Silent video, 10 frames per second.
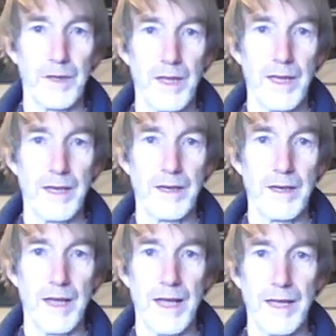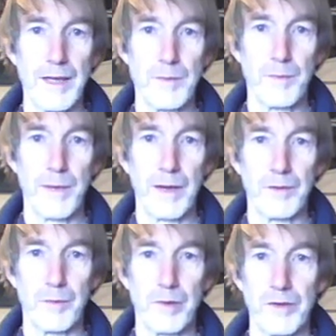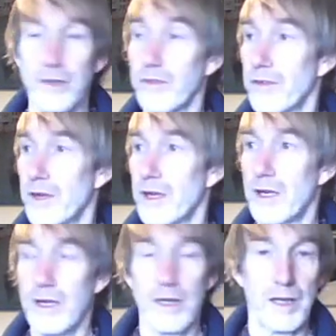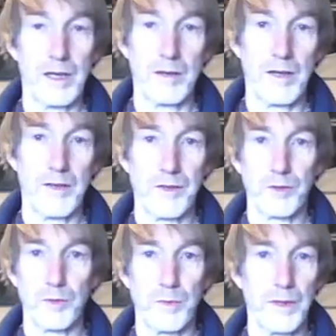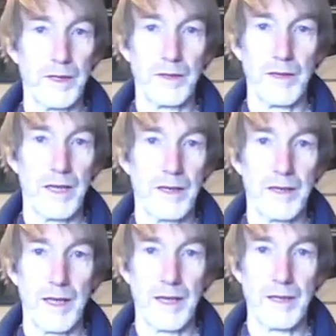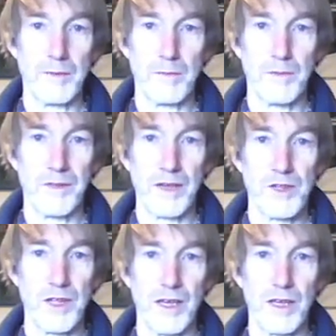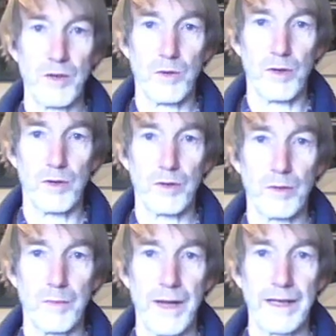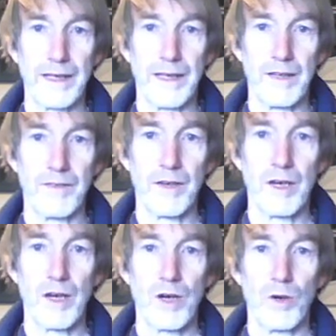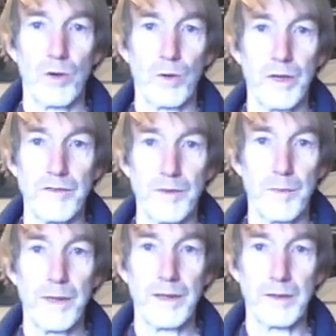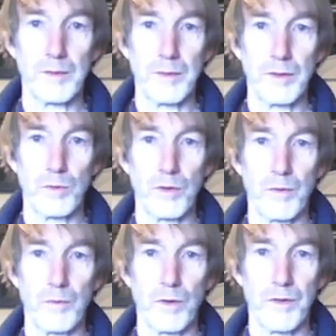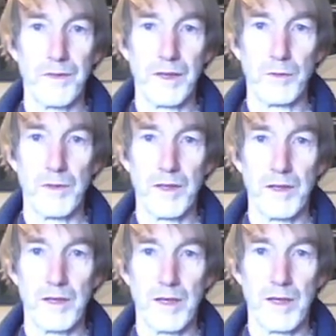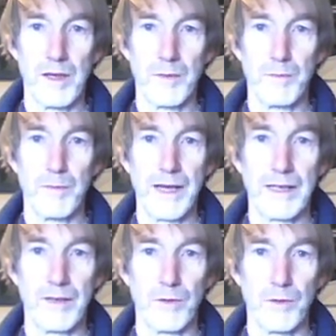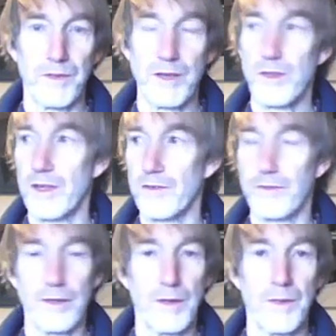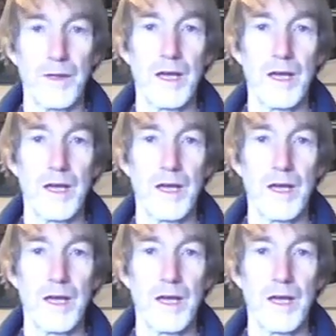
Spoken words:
in a powder product, and this could be in a sachet or a packet or even a pill, but we'll stick with a packet or sachet first.